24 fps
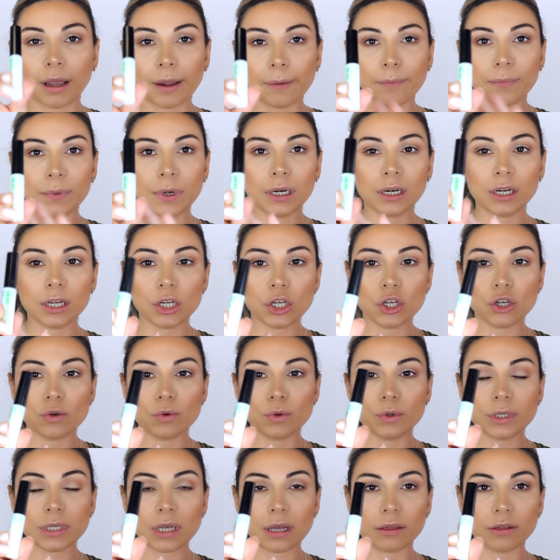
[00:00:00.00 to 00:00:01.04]
I'm gonna
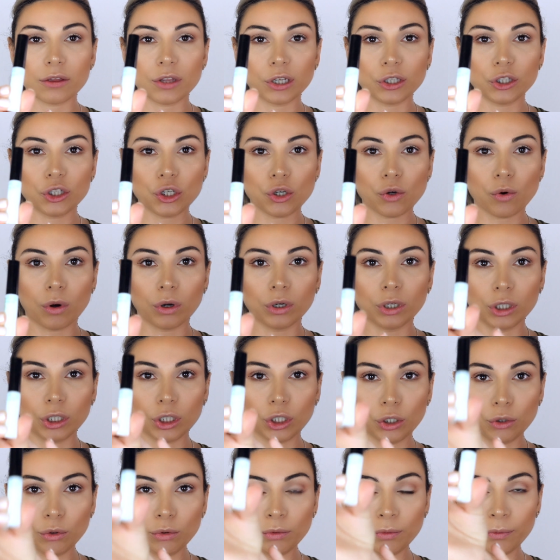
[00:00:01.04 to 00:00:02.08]
use the Duo
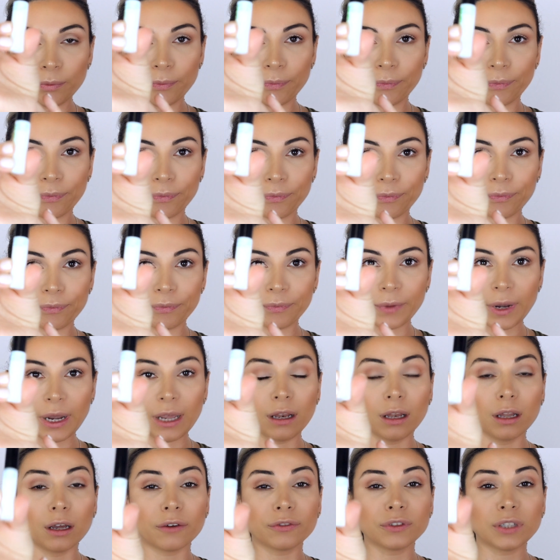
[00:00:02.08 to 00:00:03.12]
Glue. I
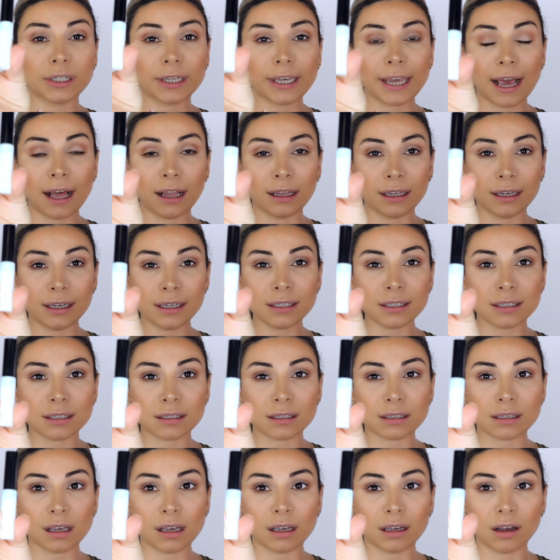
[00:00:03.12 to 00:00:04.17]
love the
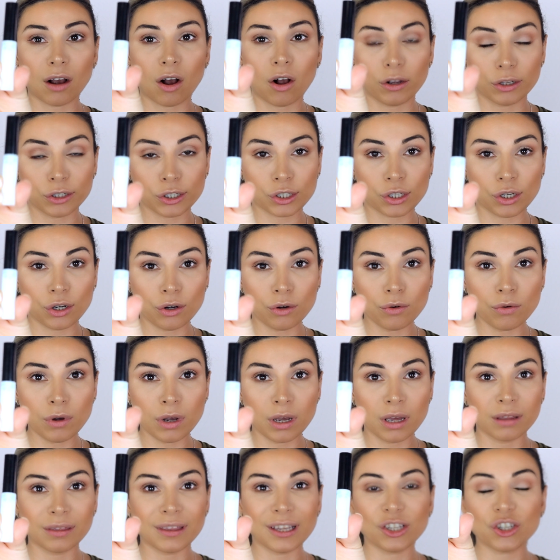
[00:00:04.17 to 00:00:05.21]
Callus also.
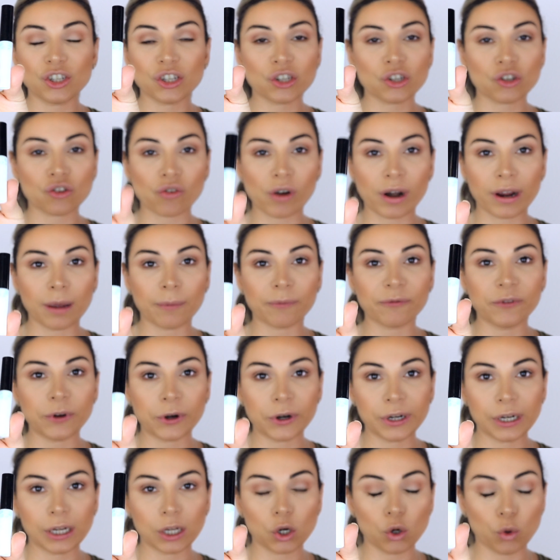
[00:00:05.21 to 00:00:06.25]
They just dry up
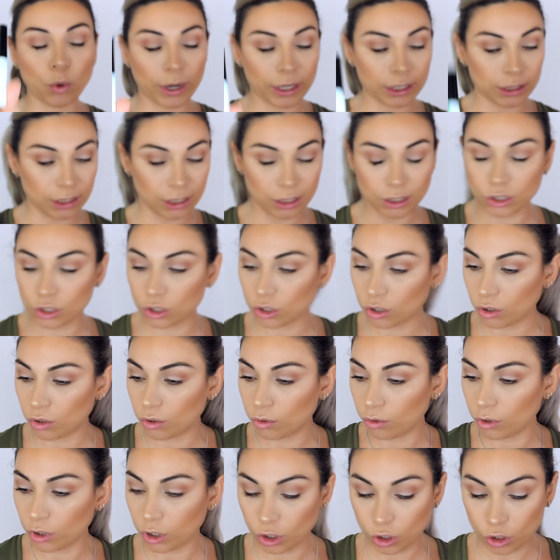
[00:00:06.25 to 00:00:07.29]
very quickly,
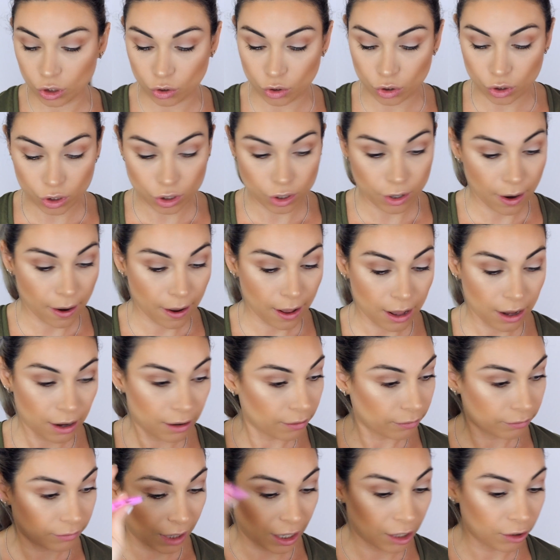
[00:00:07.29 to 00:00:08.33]
so you could,
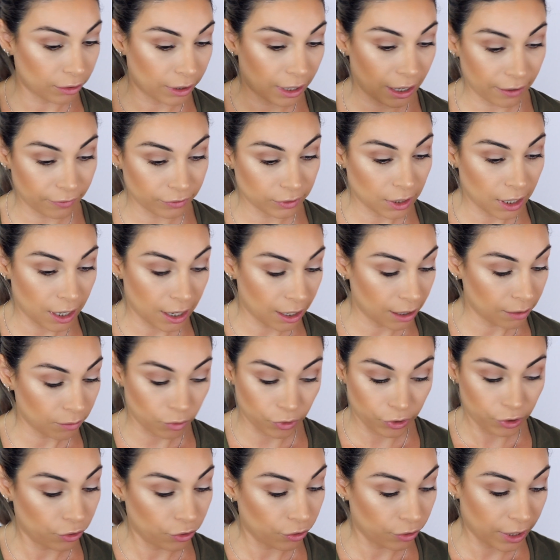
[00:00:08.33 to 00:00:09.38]
I don't have time
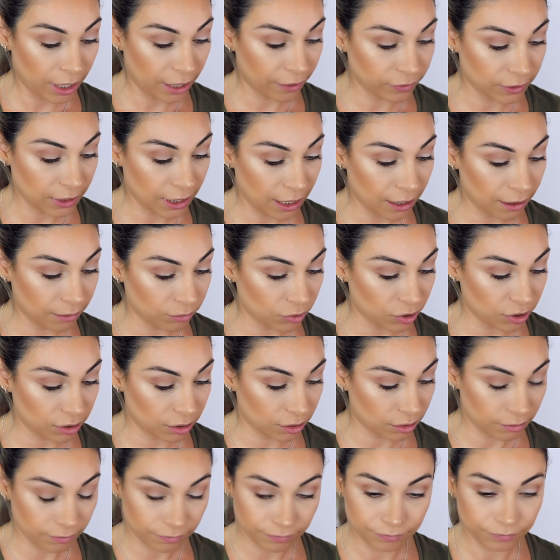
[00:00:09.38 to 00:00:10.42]
don't have time,
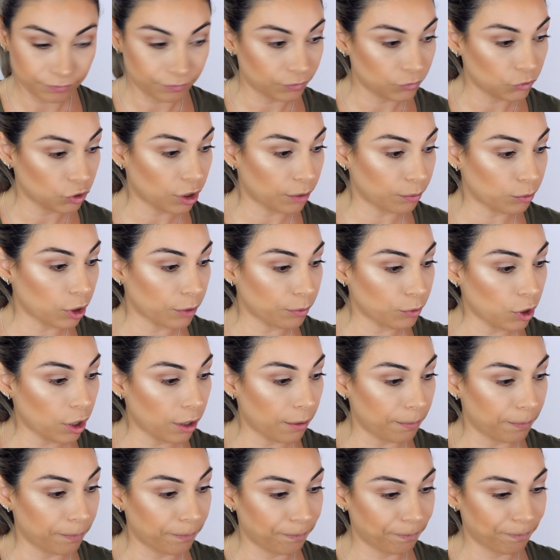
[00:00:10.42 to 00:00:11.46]
just chop, chop,
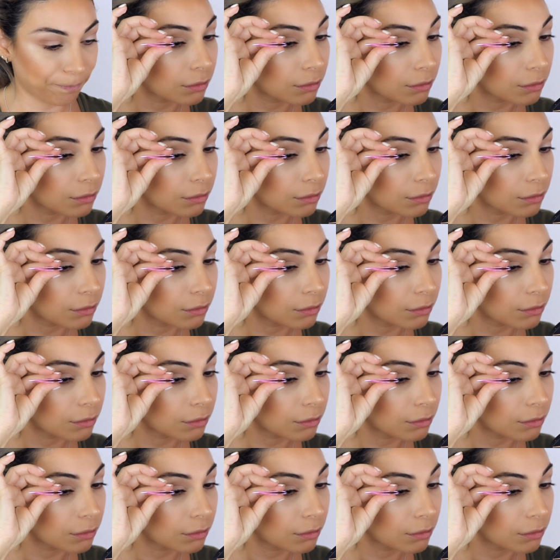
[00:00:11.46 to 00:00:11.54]
chop.